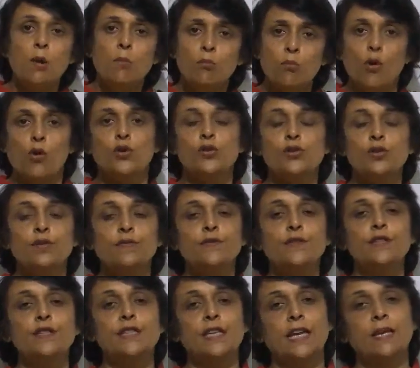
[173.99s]
Most of
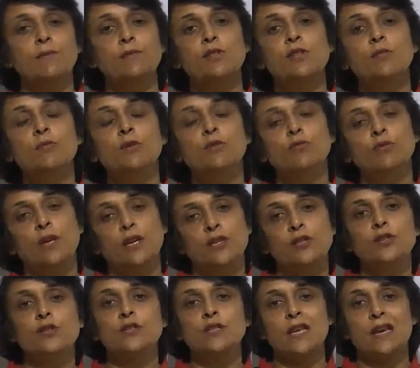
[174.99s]
the times the
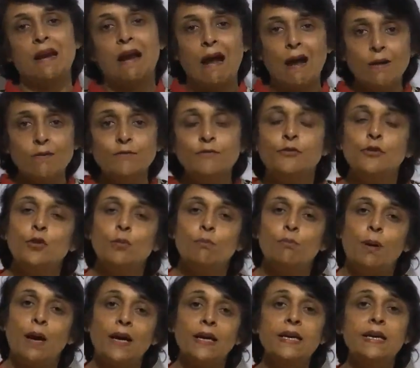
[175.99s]
mutations are harmful,
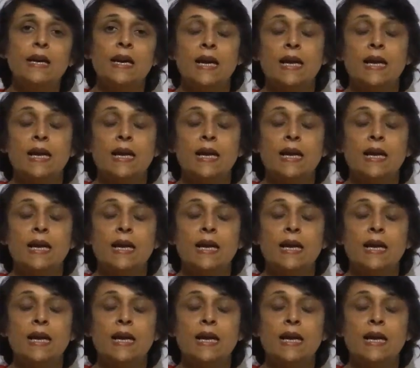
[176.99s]
but